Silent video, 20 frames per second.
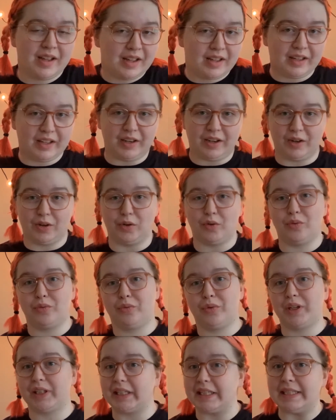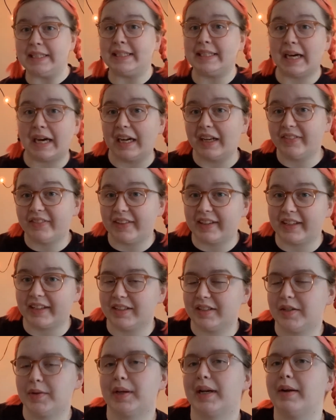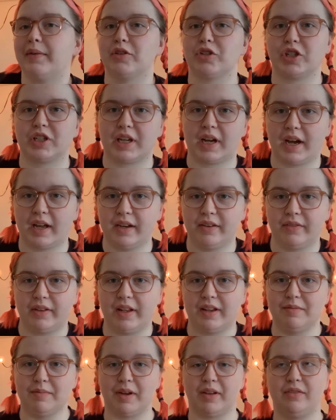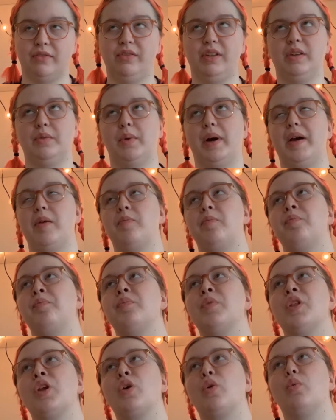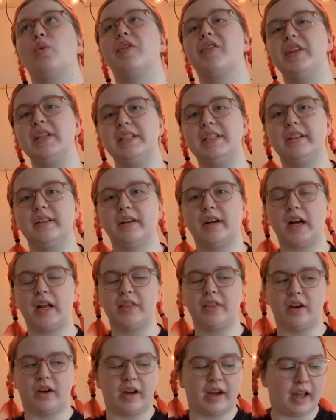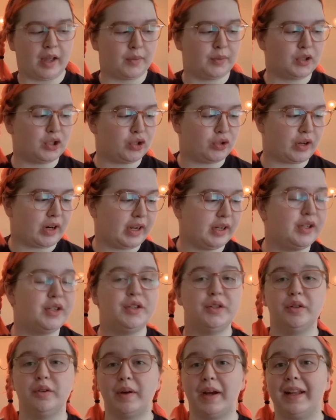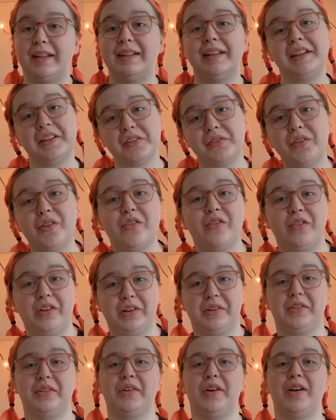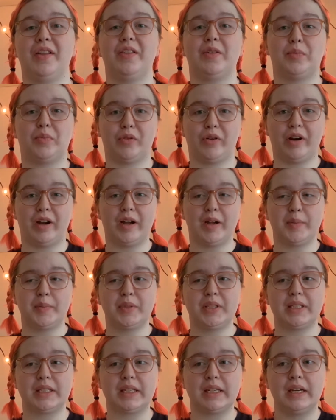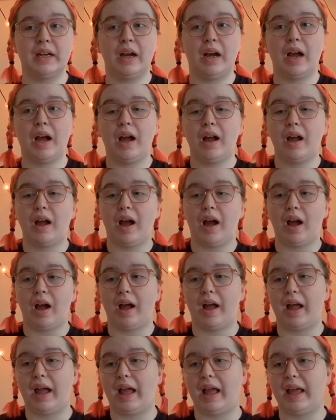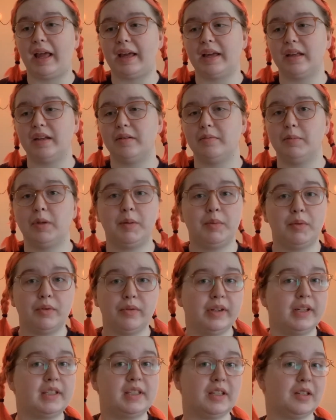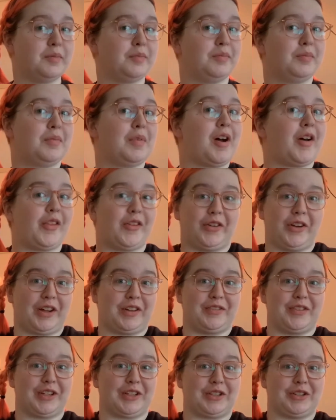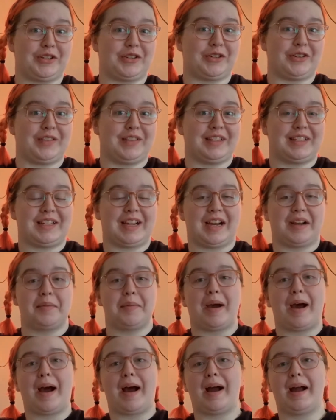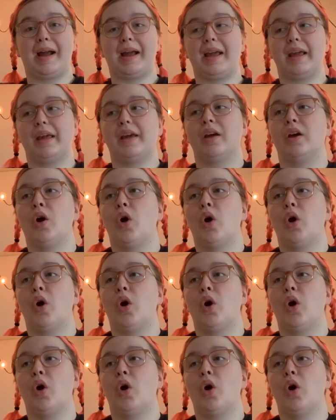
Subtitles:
really diving into it. I was just kind of getting my feet wet. Well, this year I thought I would try to at least fulfill the prompts and maybe read some other nonfiction during the time. I